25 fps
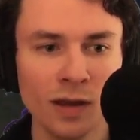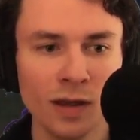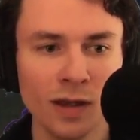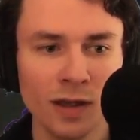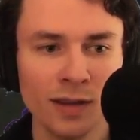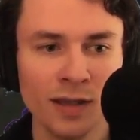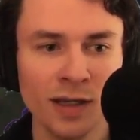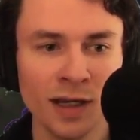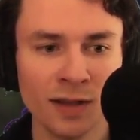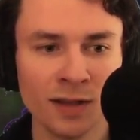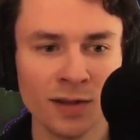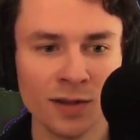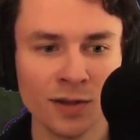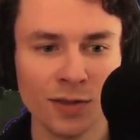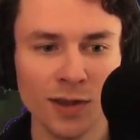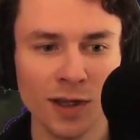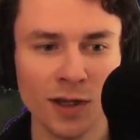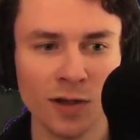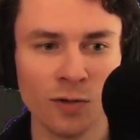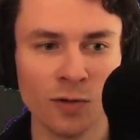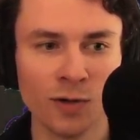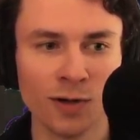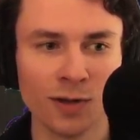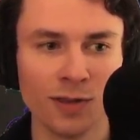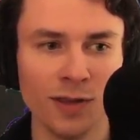The other thing
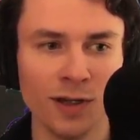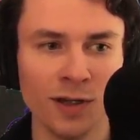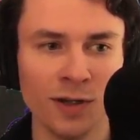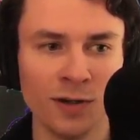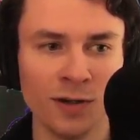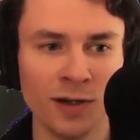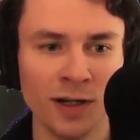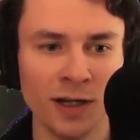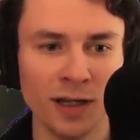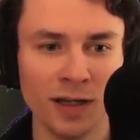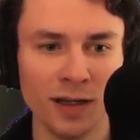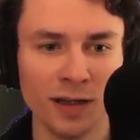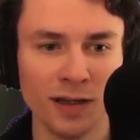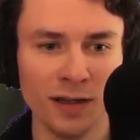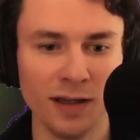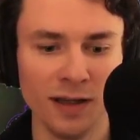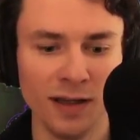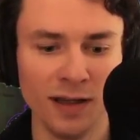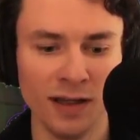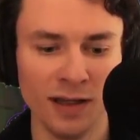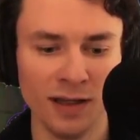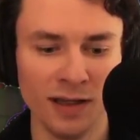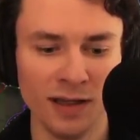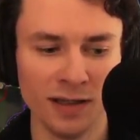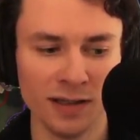worth noting
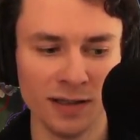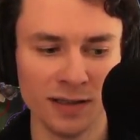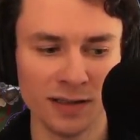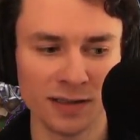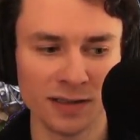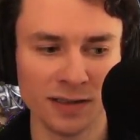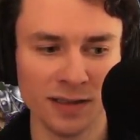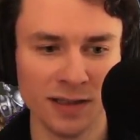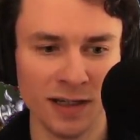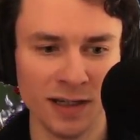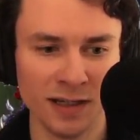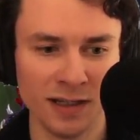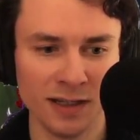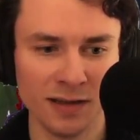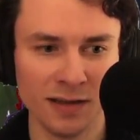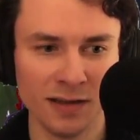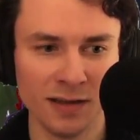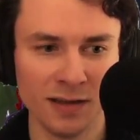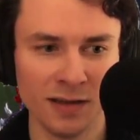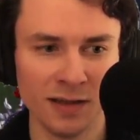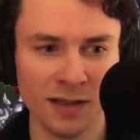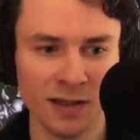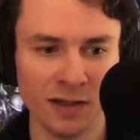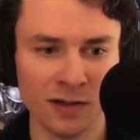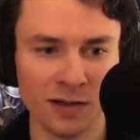is that
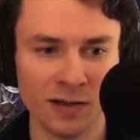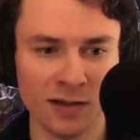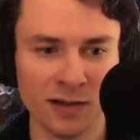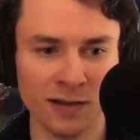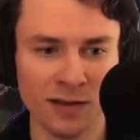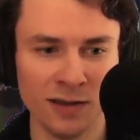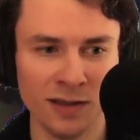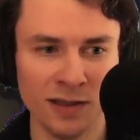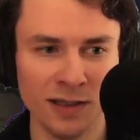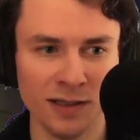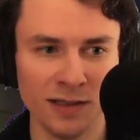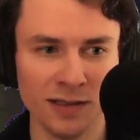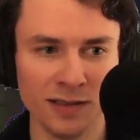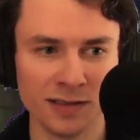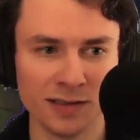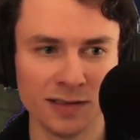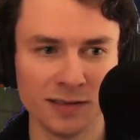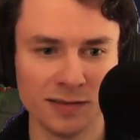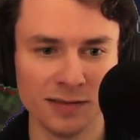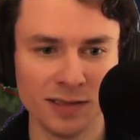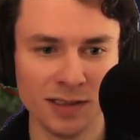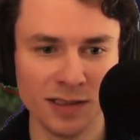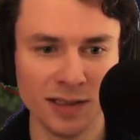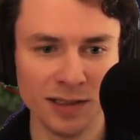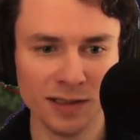there are these
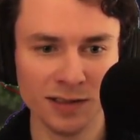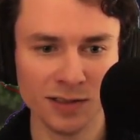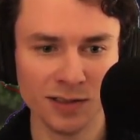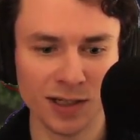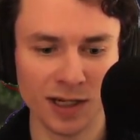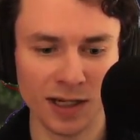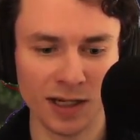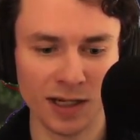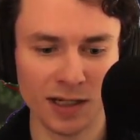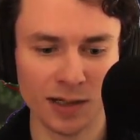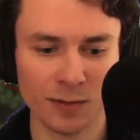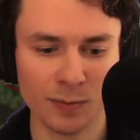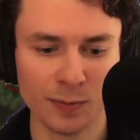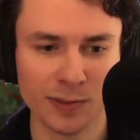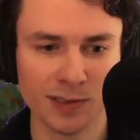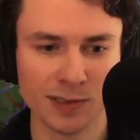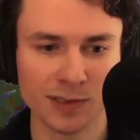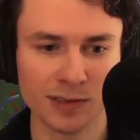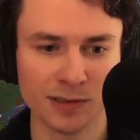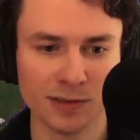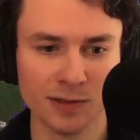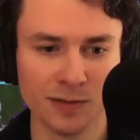siege camps,